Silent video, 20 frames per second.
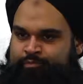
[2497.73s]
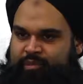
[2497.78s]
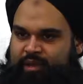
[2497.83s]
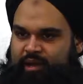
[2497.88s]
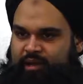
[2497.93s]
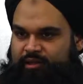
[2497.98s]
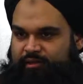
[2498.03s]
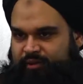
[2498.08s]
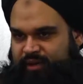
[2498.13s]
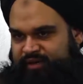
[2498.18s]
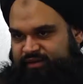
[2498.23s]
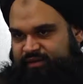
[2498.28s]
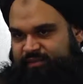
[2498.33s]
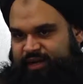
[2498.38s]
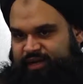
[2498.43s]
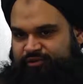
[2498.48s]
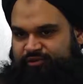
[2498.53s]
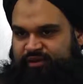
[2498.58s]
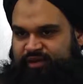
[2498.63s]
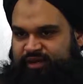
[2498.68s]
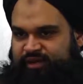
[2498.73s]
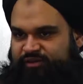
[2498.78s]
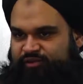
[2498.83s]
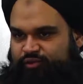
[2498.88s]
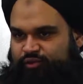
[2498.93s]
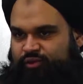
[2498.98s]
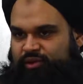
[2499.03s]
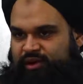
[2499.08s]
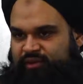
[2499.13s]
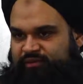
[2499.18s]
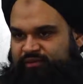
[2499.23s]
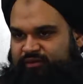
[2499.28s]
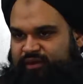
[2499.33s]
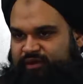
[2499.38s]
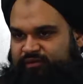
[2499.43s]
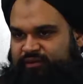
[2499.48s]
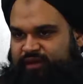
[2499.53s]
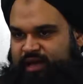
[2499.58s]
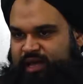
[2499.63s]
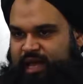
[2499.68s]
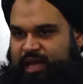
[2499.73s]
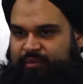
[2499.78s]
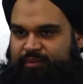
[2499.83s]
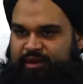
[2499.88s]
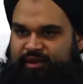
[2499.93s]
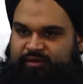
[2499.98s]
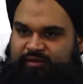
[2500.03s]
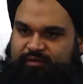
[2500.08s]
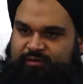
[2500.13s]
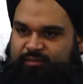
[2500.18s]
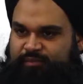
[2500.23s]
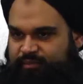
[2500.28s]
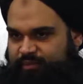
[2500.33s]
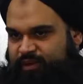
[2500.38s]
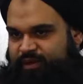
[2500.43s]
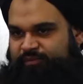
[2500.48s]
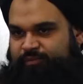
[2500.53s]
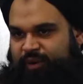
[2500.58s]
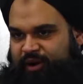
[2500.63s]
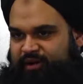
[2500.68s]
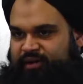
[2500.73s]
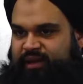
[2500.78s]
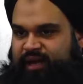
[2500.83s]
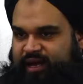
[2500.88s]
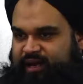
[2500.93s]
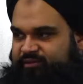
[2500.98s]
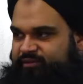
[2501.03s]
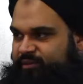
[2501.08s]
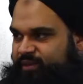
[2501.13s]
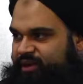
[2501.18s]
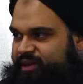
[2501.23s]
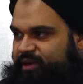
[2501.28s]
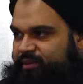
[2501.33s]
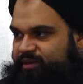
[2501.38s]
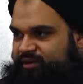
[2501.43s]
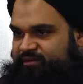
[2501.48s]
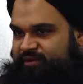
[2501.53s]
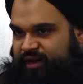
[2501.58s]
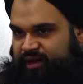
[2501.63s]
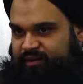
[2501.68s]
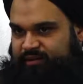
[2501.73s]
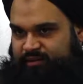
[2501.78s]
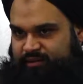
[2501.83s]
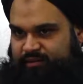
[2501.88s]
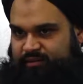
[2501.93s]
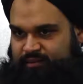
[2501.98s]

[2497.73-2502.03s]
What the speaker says: Otherwise, the Maturidi school of Kalam it's part of the Hanafi madhab, in fact.